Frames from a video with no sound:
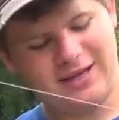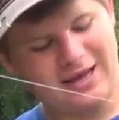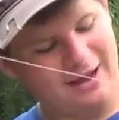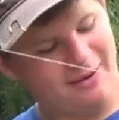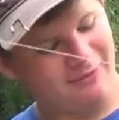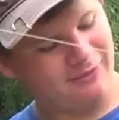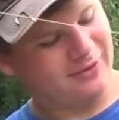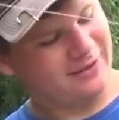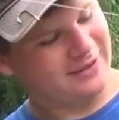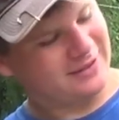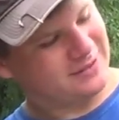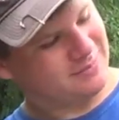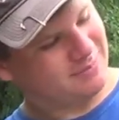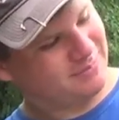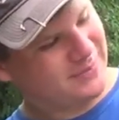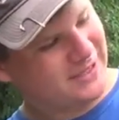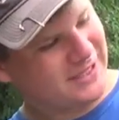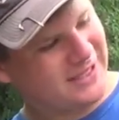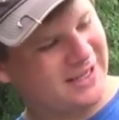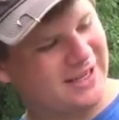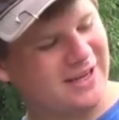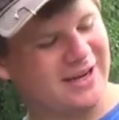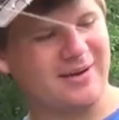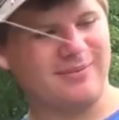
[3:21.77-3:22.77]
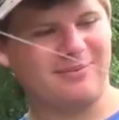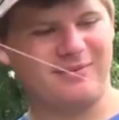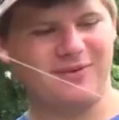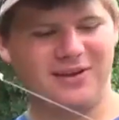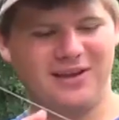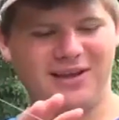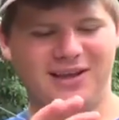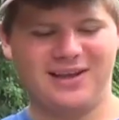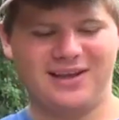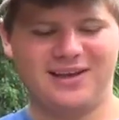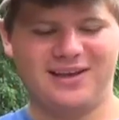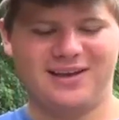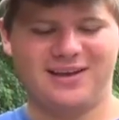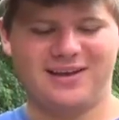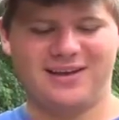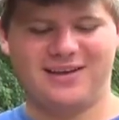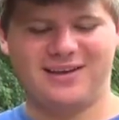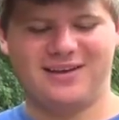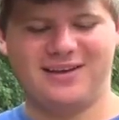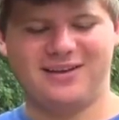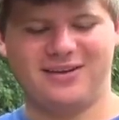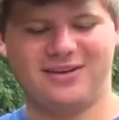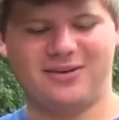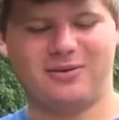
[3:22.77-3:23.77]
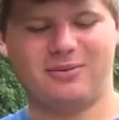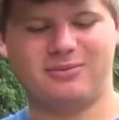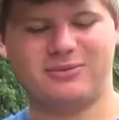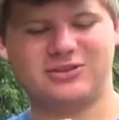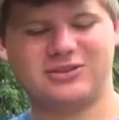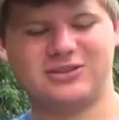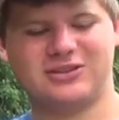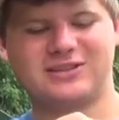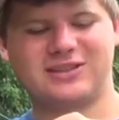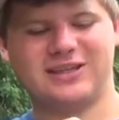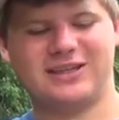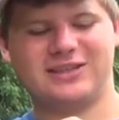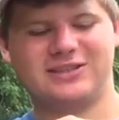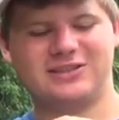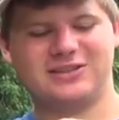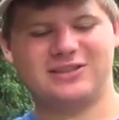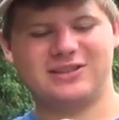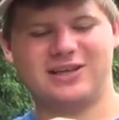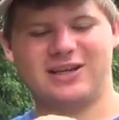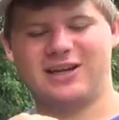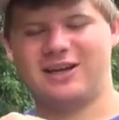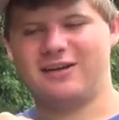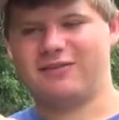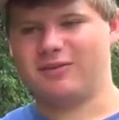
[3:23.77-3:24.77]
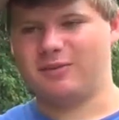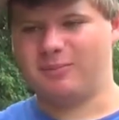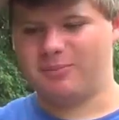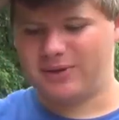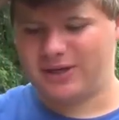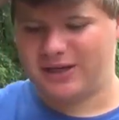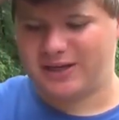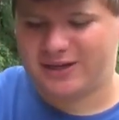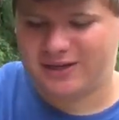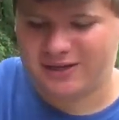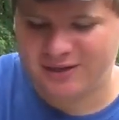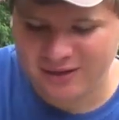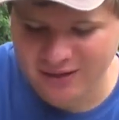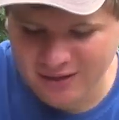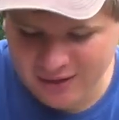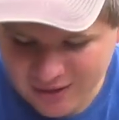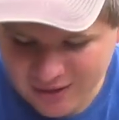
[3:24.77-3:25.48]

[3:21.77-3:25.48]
That one is beat up. It almost looks like you just got off the bed.